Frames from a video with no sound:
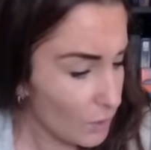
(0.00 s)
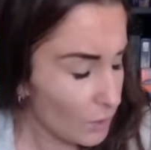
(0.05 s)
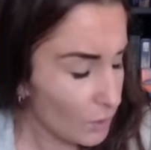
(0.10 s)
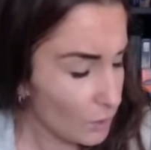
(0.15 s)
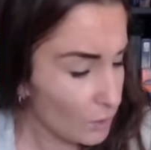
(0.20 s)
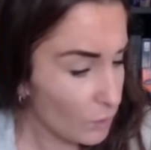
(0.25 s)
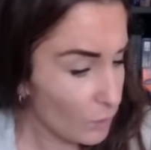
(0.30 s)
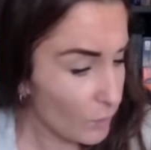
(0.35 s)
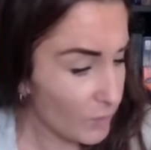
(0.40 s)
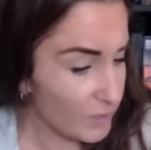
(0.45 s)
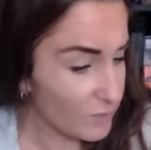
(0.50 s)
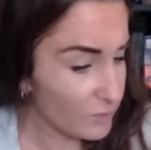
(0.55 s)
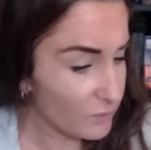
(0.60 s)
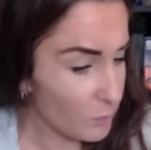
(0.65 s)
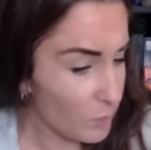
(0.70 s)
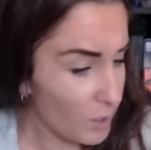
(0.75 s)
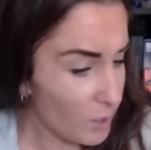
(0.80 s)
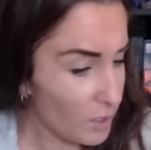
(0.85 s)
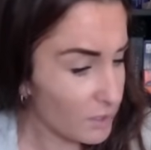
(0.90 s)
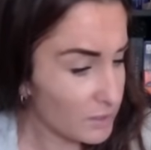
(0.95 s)
Queen of
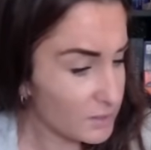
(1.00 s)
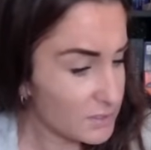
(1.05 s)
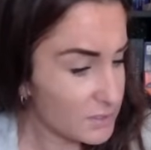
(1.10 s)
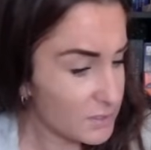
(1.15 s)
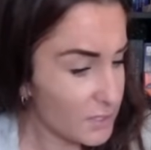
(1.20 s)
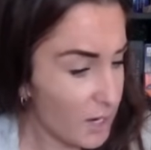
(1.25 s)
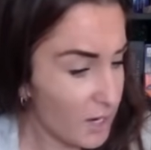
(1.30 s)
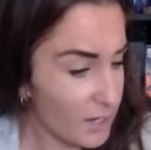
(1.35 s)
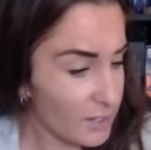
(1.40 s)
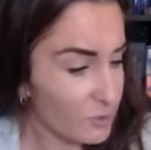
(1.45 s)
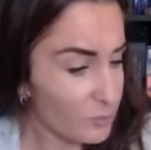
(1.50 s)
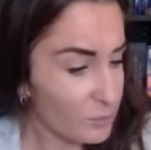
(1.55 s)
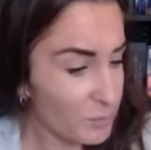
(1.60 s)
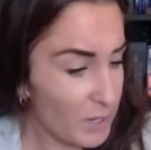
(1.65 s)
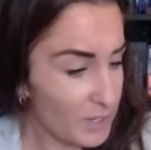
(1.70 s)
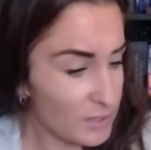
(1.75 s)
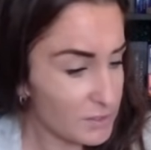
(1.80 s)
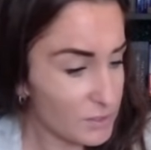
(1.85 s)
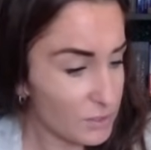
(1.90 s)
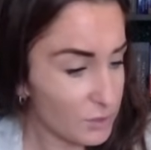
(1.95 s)
Wands, Nine of
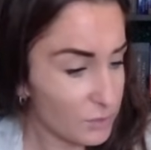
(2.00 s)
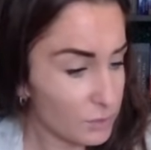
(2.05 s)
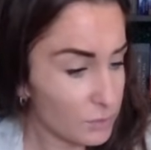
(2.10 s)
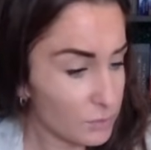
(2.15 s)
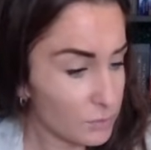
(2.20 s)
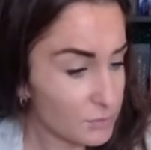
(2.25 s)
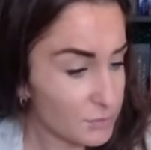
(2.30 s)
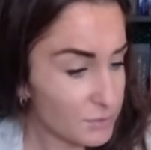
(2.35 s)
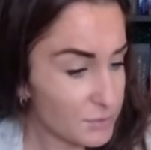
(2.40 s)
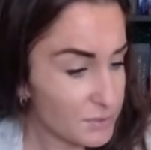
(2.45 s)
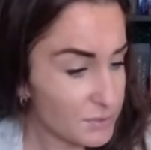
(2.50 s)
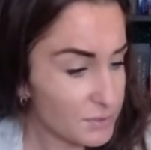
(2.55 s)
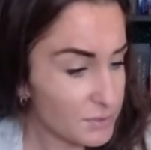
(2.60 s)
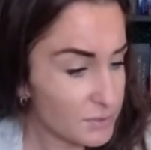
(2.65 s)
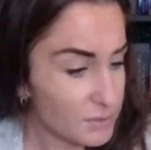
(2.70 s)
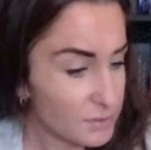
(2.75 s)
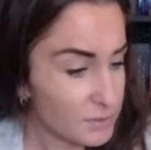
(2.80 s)
Pentacles.